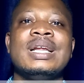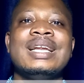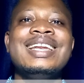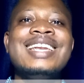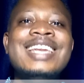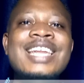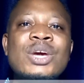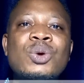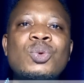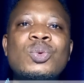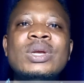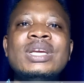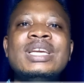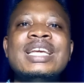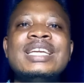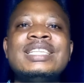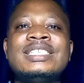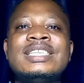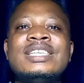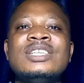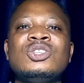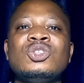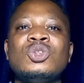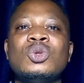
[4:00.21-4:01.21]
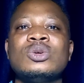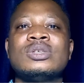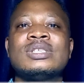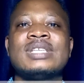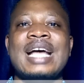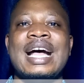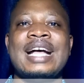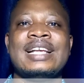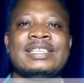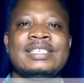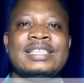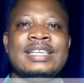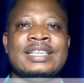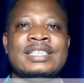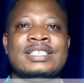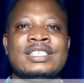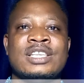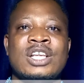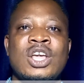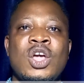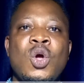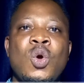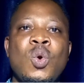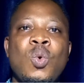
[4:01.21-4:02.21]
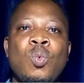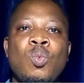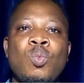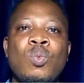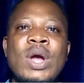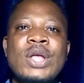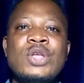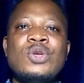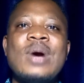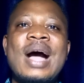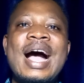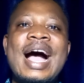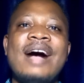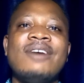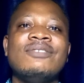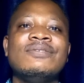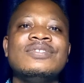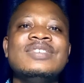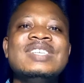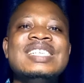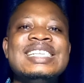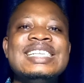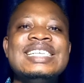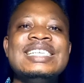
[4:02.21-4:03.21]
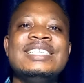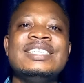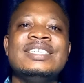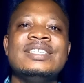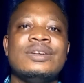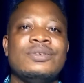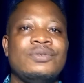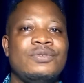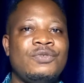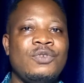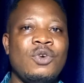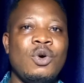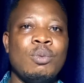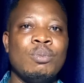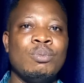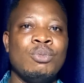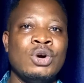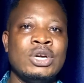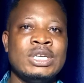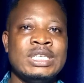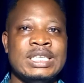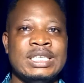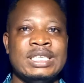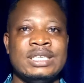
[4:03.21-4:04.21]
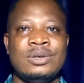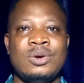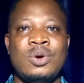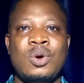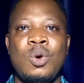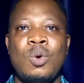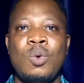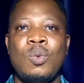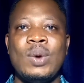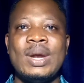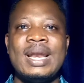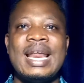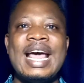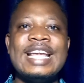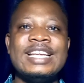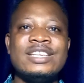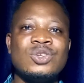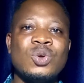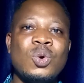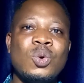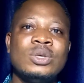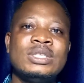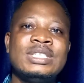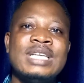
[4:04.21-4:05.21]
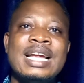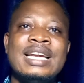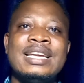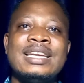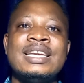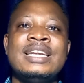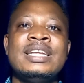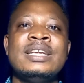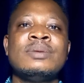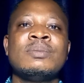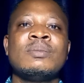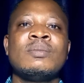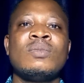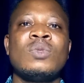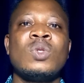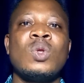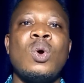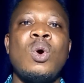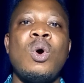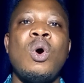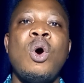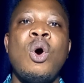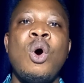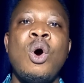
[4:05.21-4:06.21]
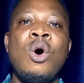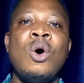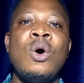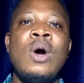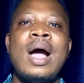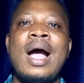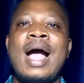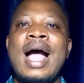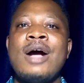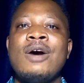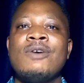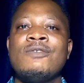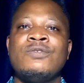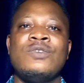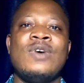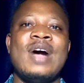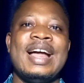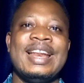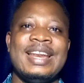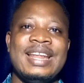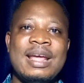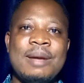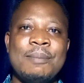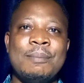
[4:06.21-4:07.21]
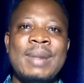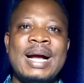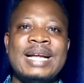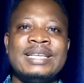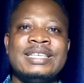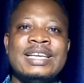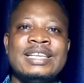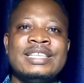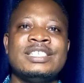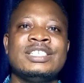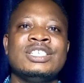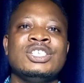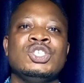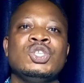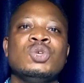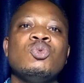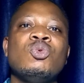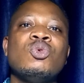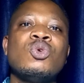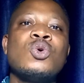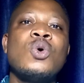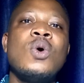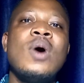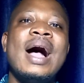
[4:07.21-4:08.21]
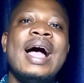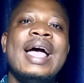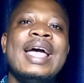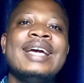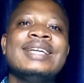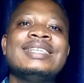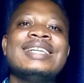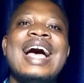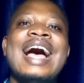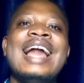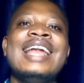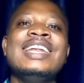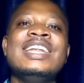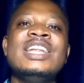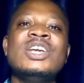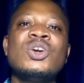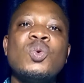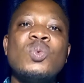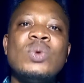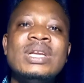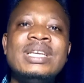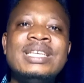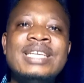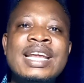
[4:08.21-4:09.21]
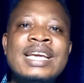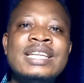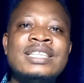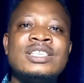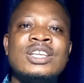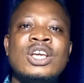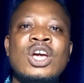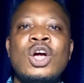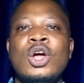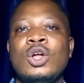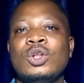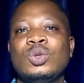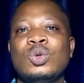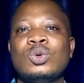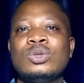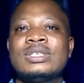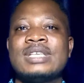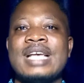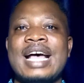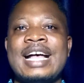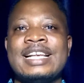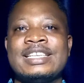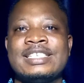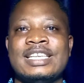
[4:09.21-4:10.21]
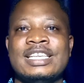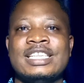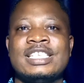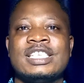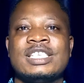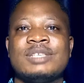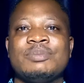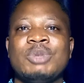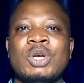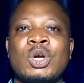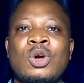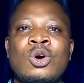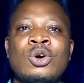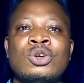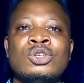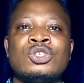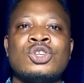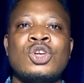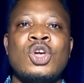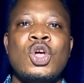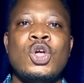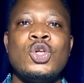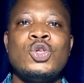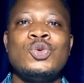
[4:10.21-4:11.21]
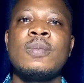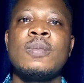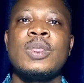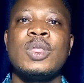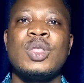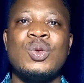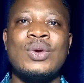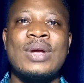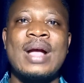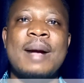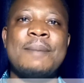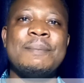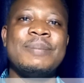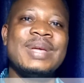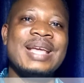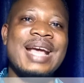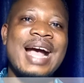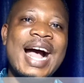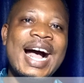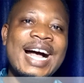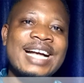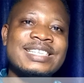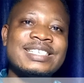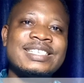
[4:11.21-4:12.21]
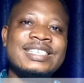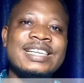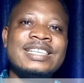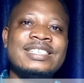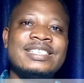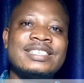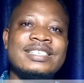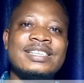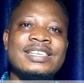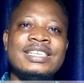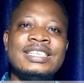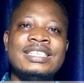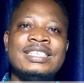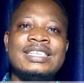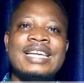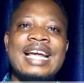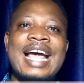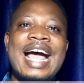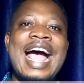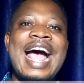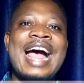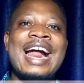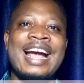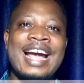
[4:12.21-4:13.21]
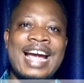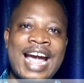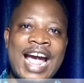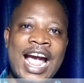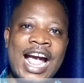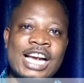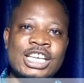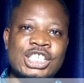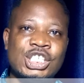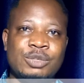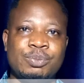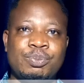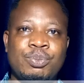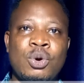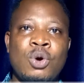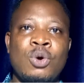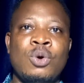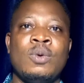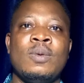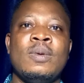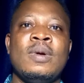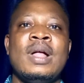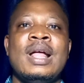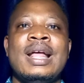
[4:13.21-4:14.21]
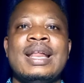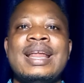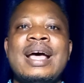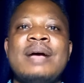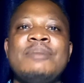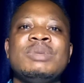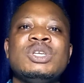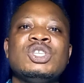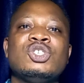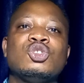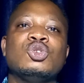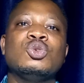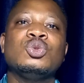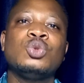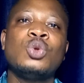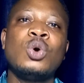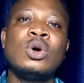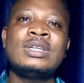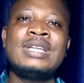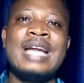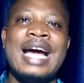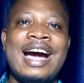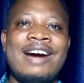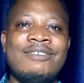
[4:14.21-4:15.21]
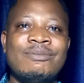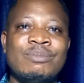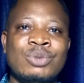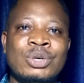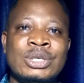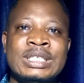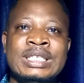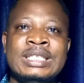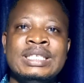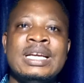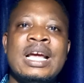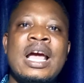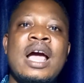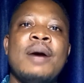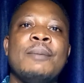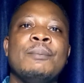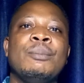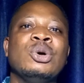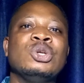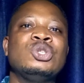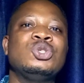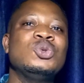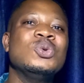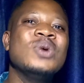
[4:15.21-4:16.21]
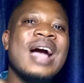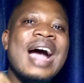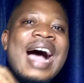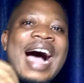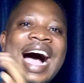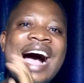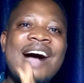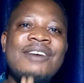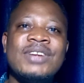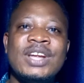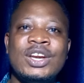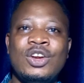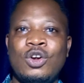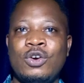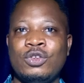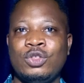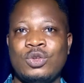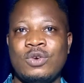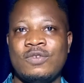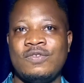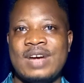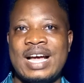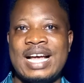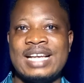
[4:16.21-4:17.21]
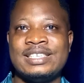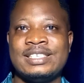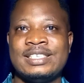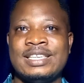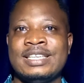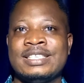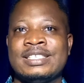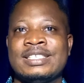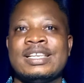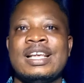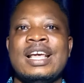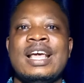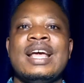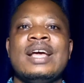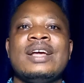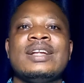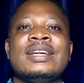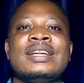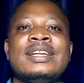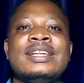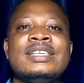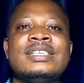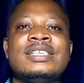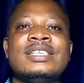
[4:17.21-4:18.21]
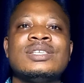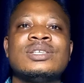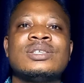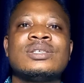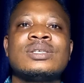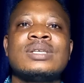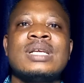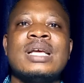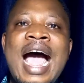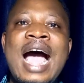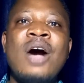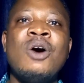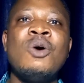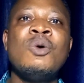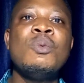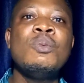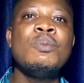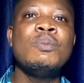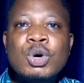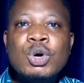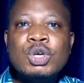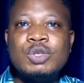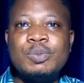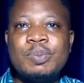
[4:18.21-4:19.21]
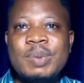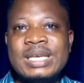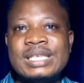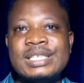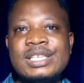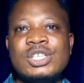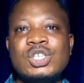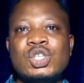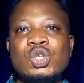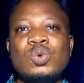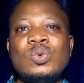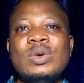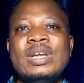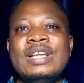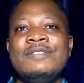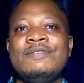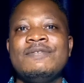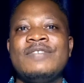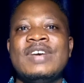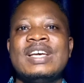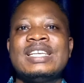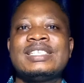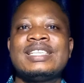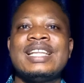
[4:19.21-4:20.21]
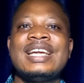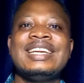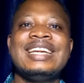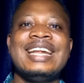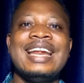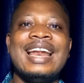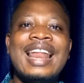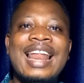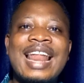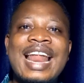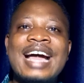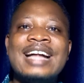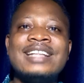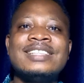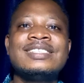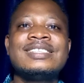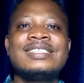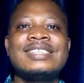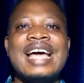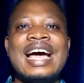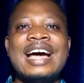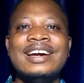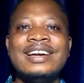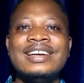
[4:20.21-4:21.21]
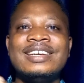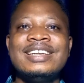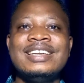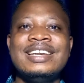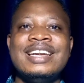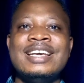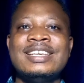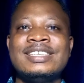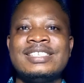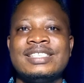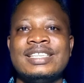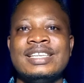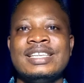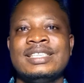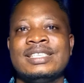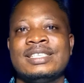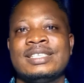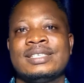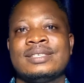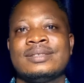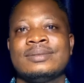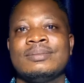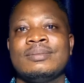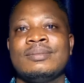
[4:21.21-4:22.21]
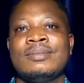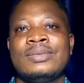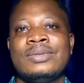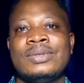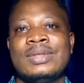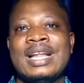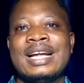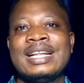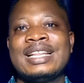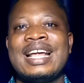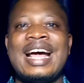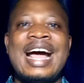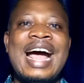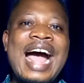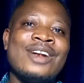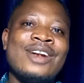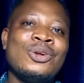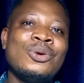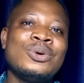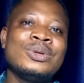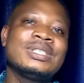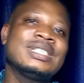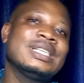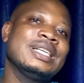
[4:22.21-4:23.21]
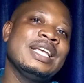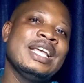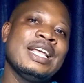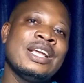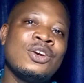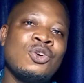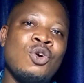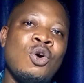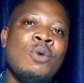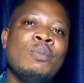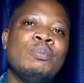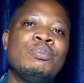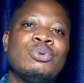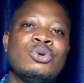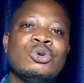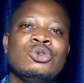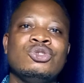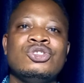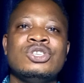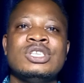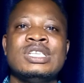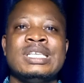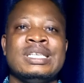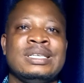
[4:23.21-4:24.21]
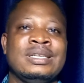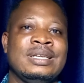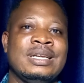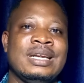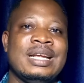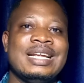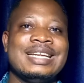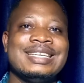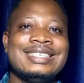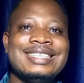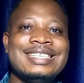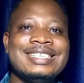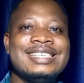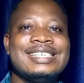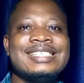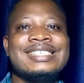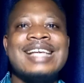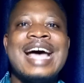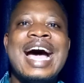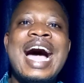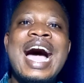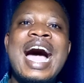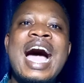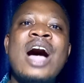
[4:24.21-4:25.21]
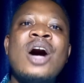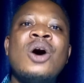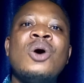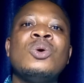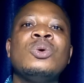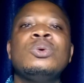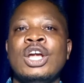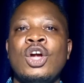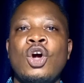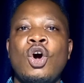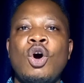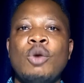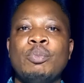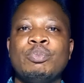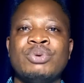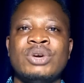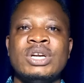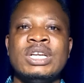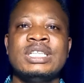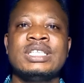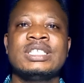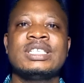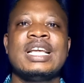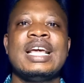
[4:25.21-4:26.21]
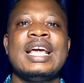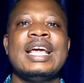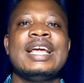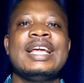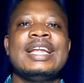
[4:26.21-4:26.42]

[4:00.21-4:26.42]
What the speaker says: liquidating those assets when you have need for money, whether it's urgently or for an emergency. You will go ahead and liquidate those assets because you can be asset rich and cash poor. That means you don't have money, but you will have a lot of assets. This is how most persons who invested in lands and real estates that are not income producing, this is how they operate.